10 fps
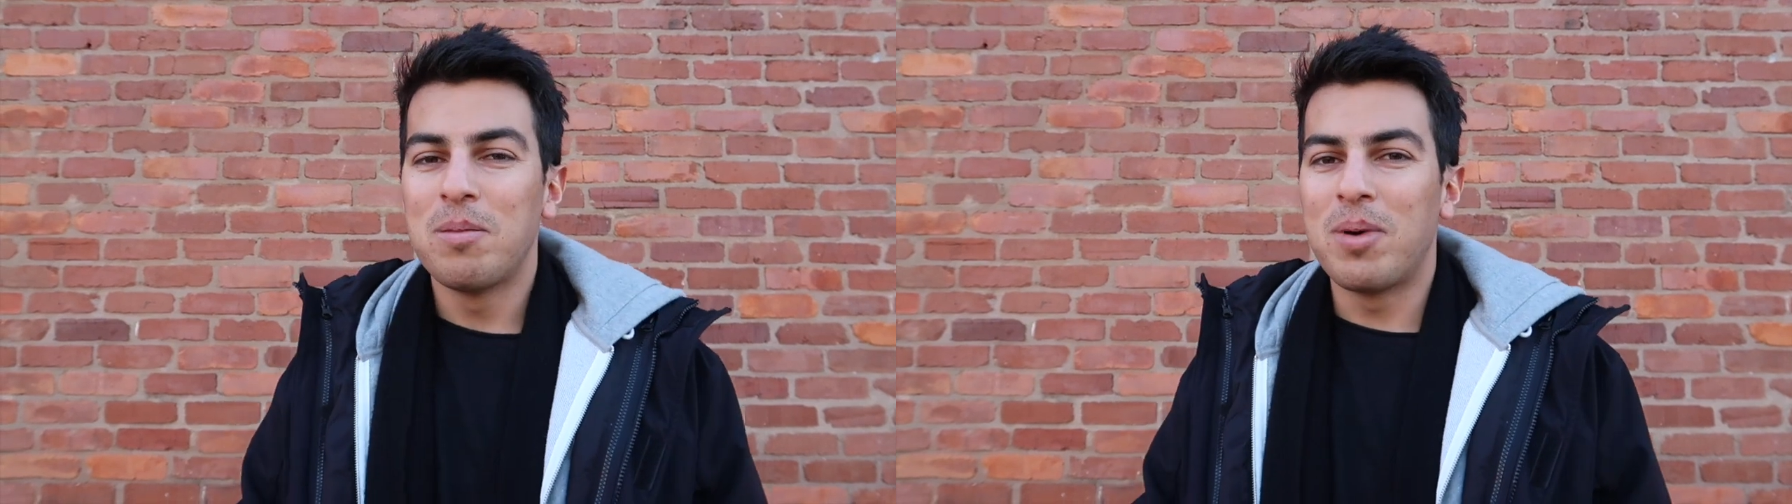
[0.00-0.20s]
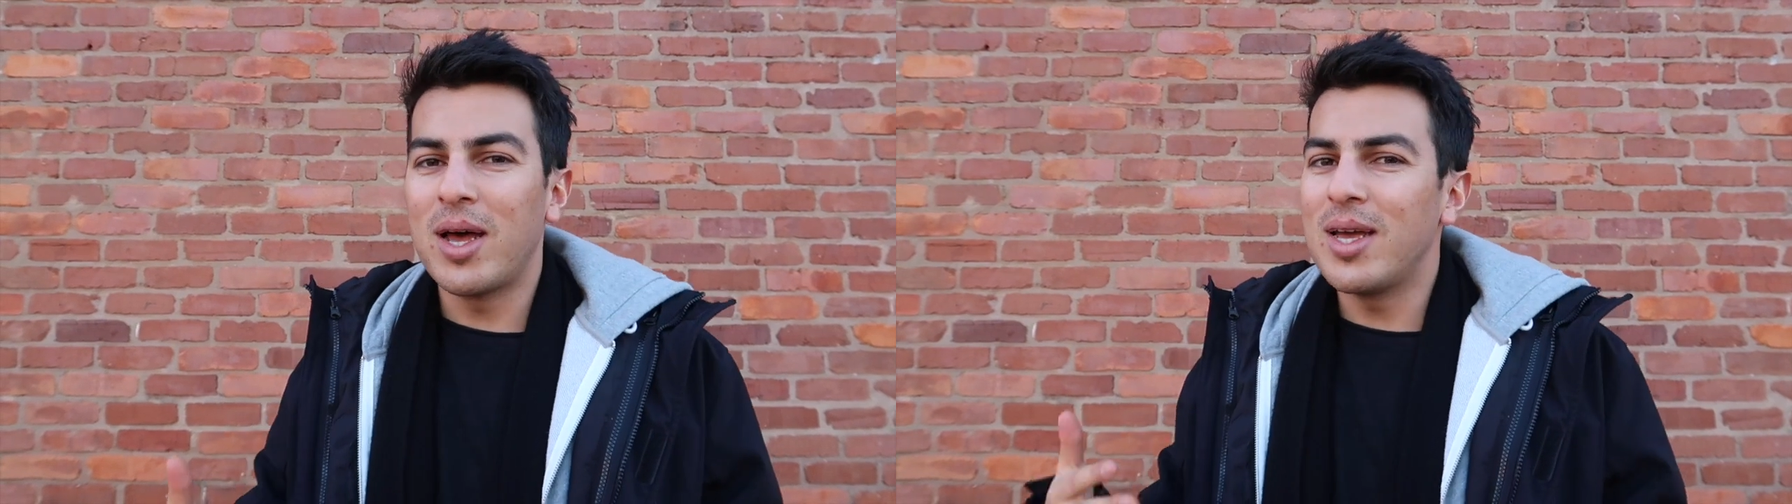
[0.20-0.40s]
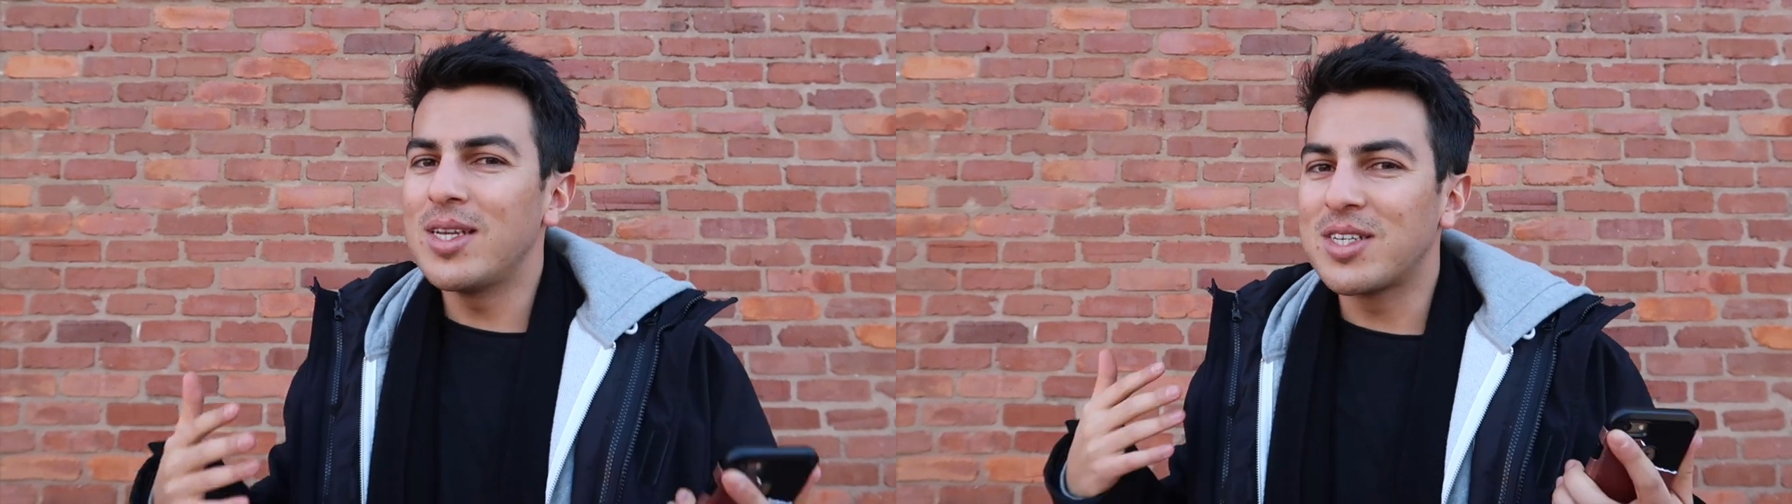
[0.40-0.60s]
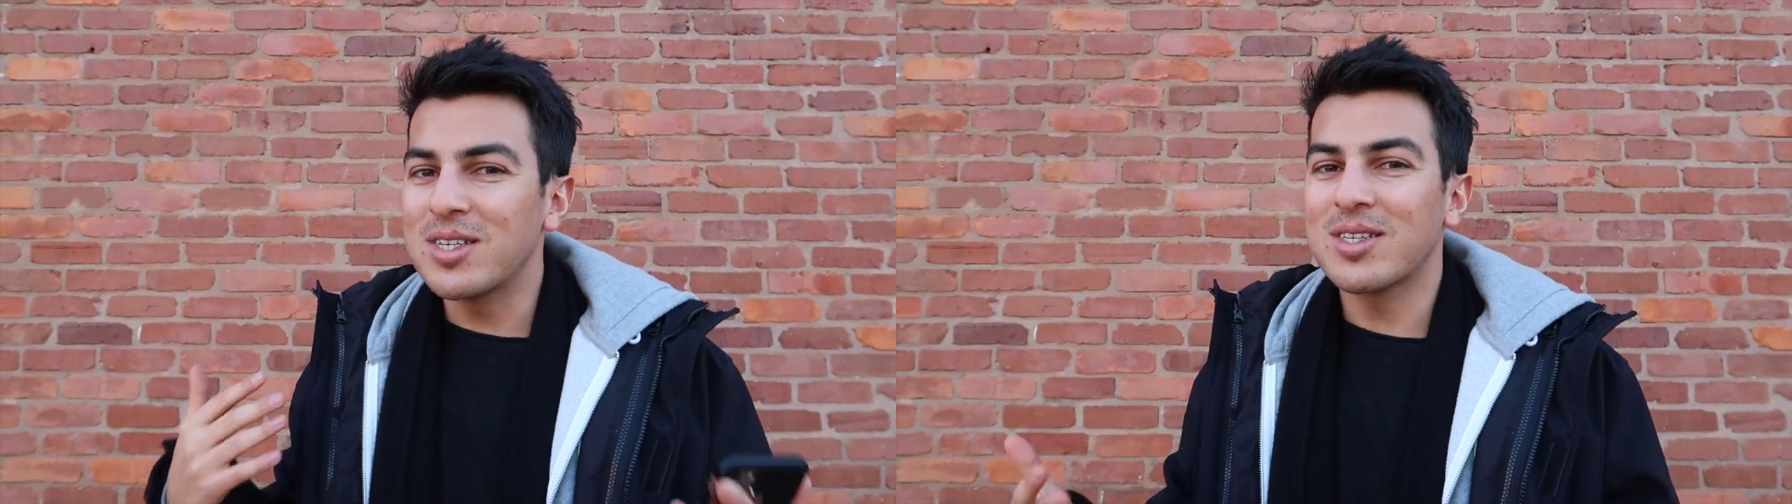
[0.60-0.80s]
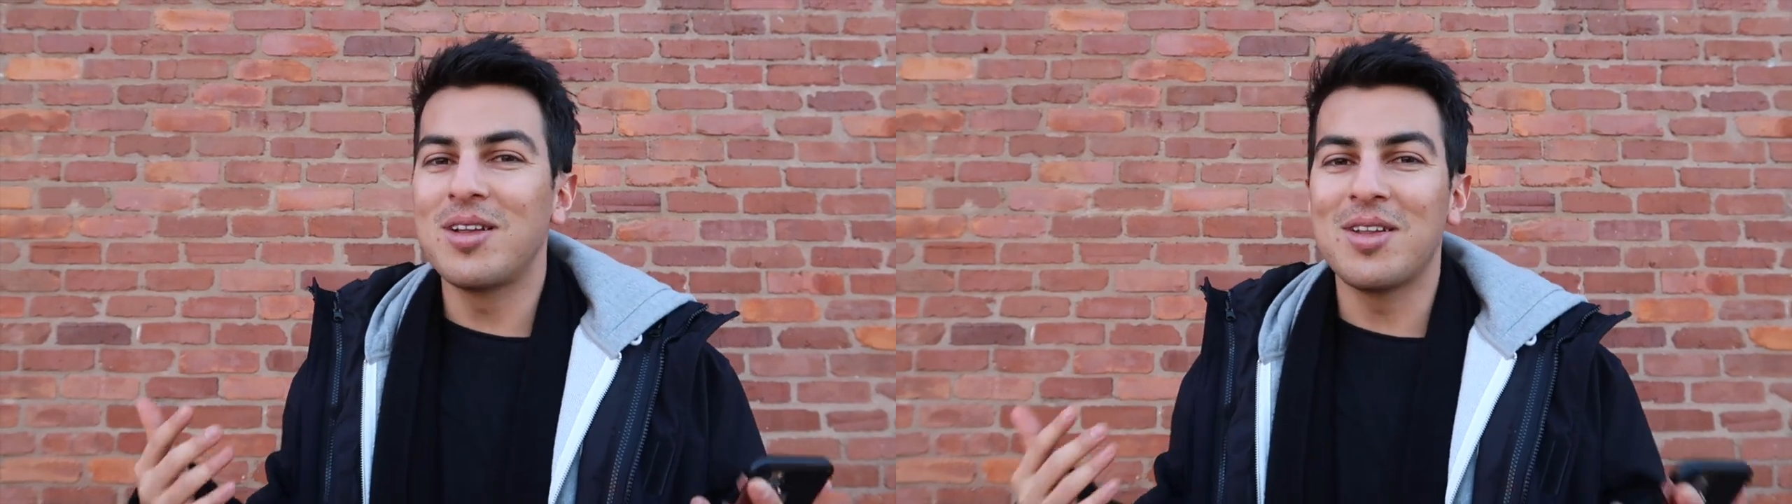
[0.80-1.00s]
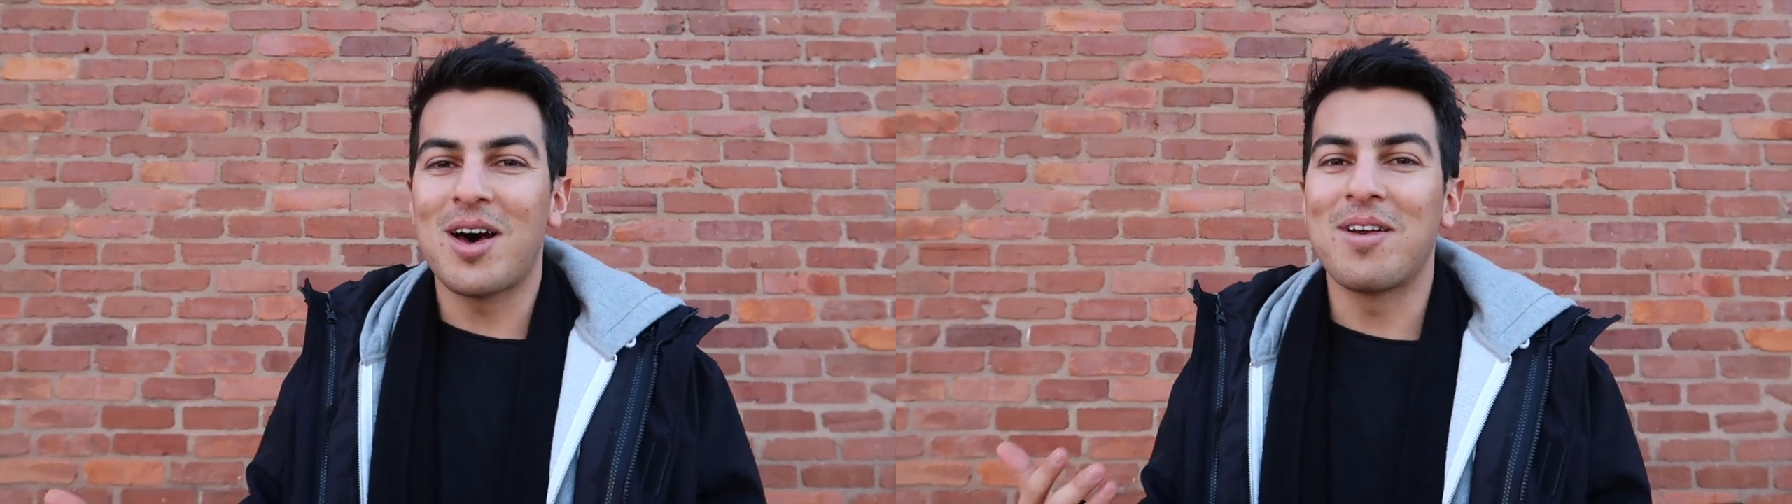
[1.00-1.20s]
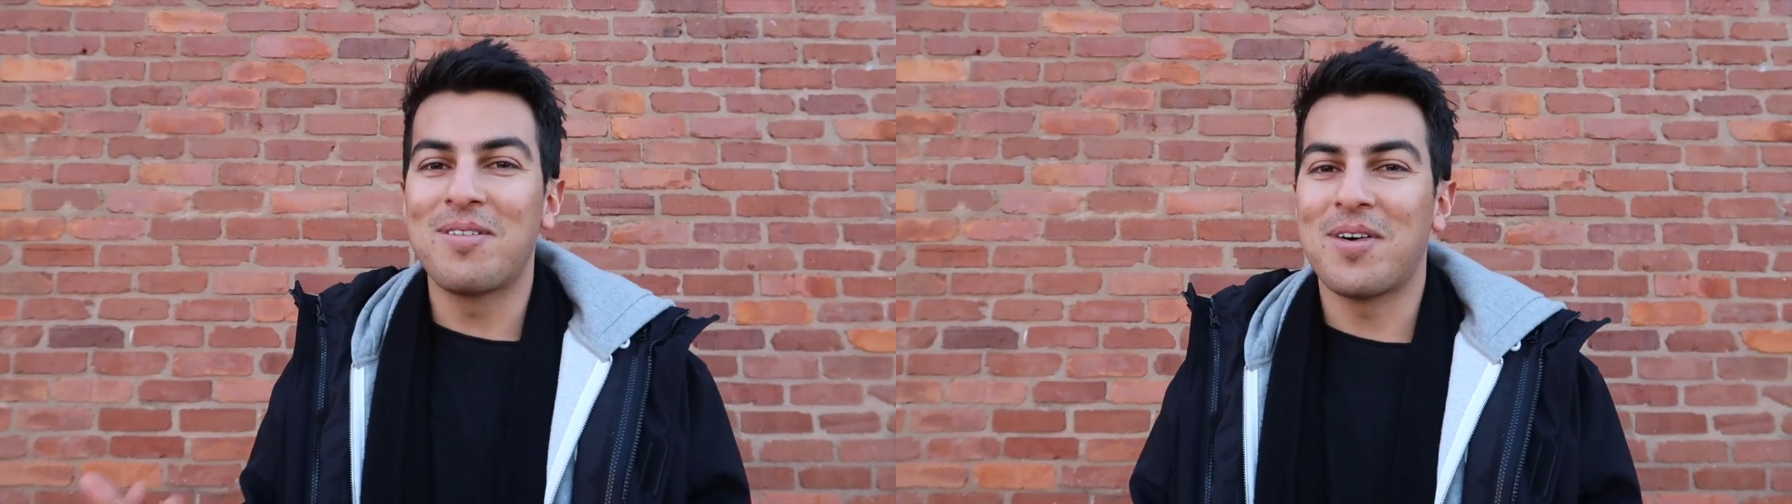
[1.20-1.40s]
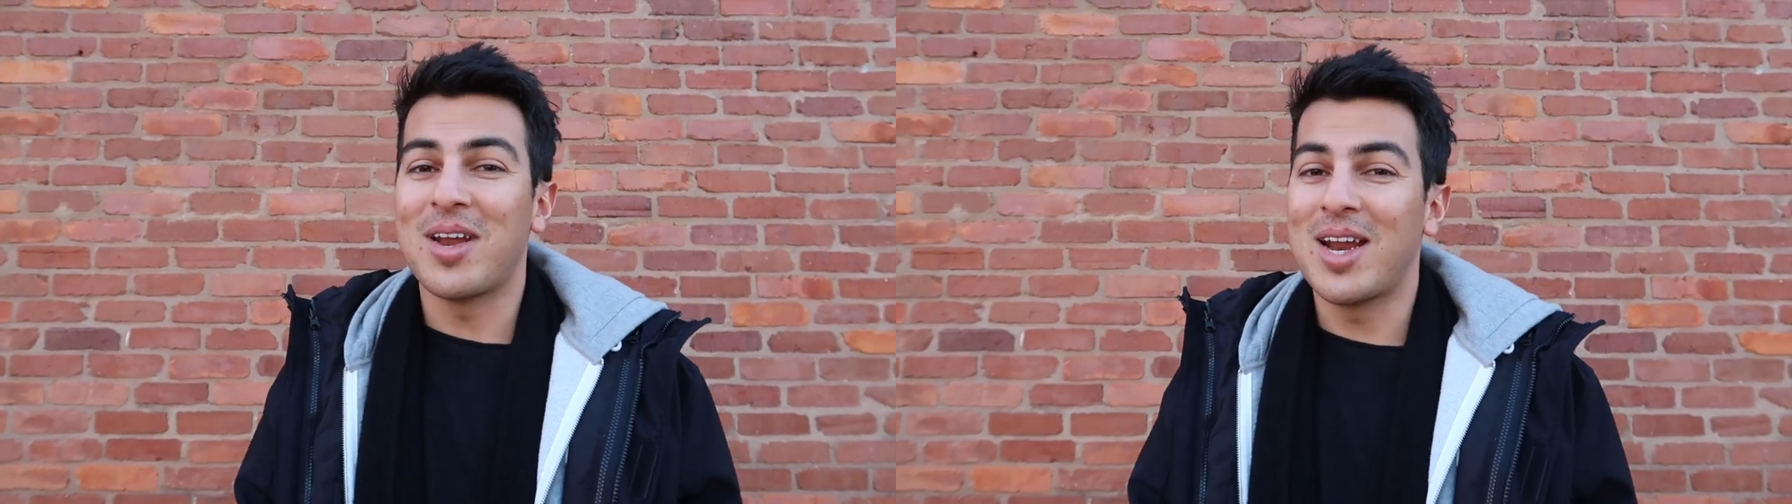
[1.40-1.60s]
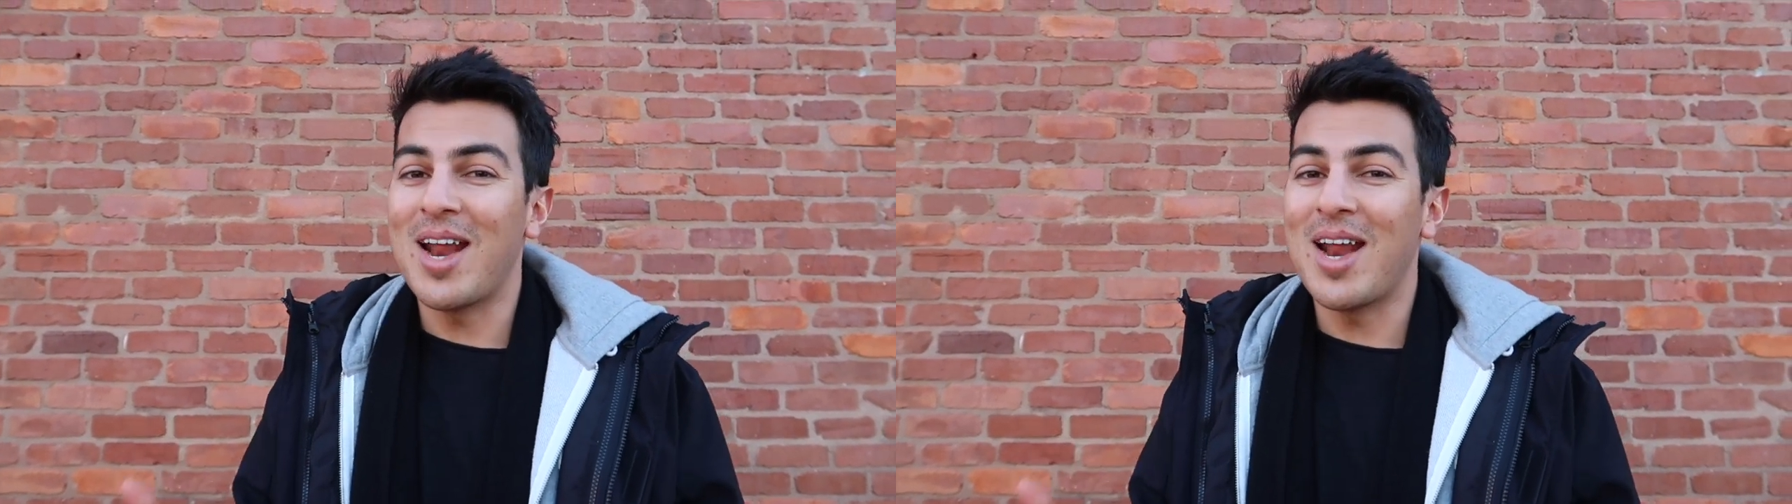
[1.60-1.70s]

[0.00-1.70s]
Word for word: but it's just a lot of fun.